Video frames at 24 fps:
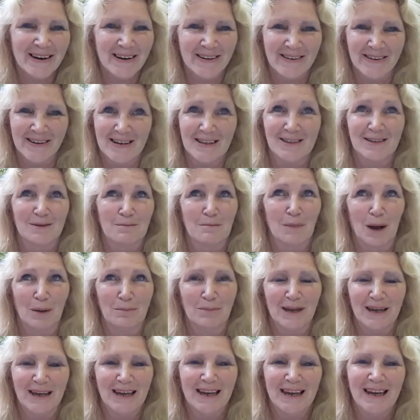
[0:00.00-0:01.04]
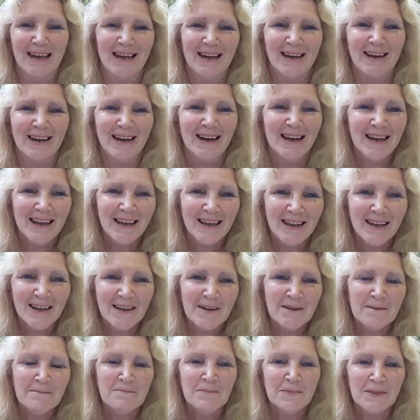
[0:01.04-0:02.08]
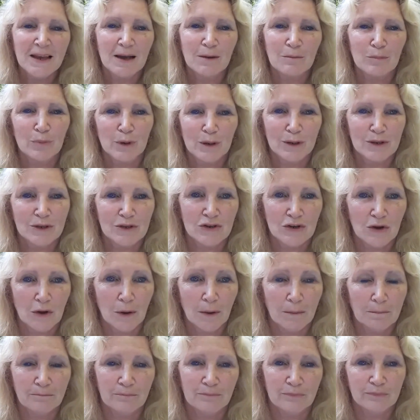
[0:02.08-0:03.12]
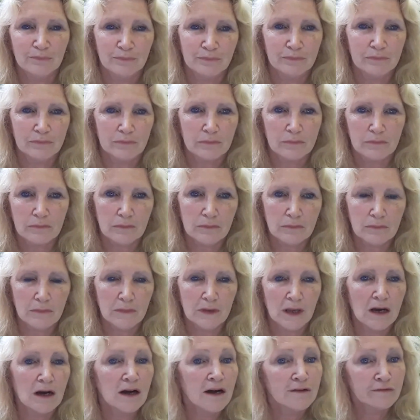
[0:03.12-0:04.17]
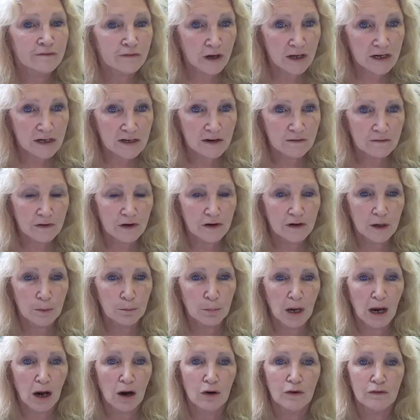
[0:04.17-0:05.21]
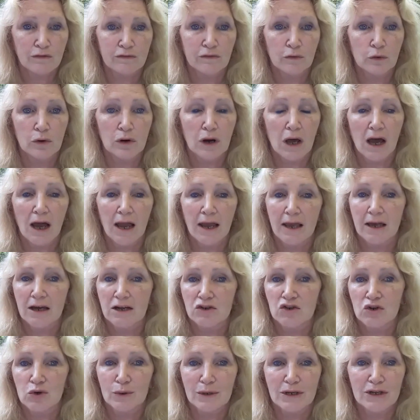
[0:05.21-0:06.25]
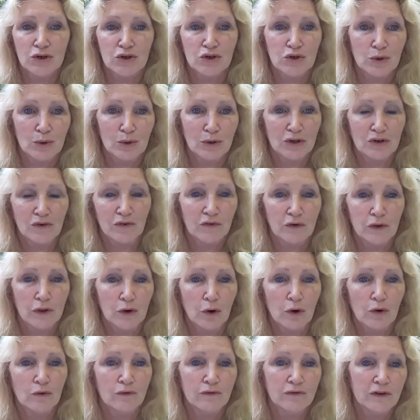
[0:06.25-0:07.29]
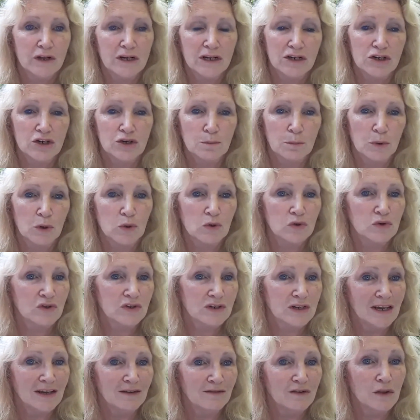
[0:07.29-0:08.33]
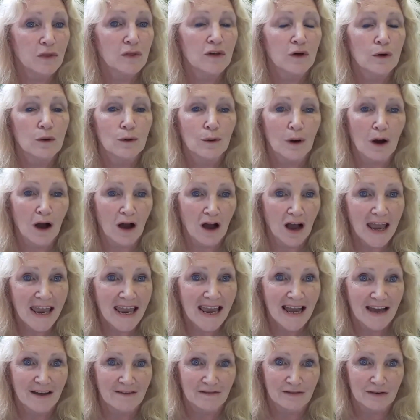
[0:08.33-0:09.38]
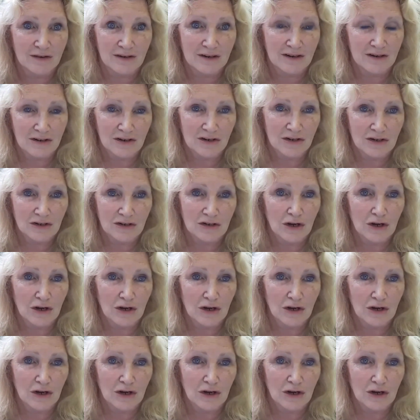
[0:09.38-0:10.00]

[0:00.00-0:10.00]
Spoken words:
It's Mummy. But I find it very powerful. I actually do it for the whole village, because even though I haven't